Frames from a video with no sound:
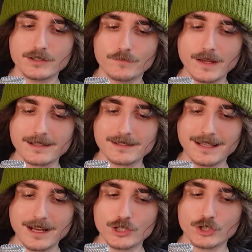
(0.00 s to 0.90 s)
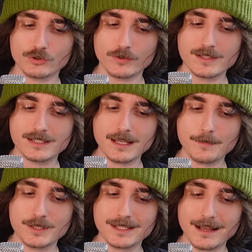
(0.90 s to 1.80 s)
into Vaccination Truth's
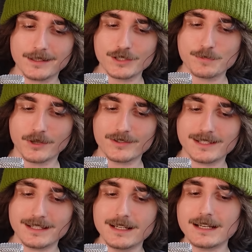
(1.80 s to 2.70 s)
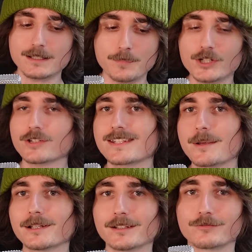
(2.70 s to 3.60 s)
Deep State Conspiracy, is a bunch of
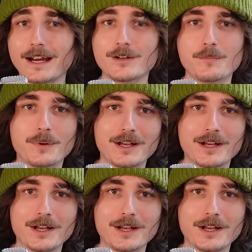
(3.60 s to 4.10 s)
seemingly random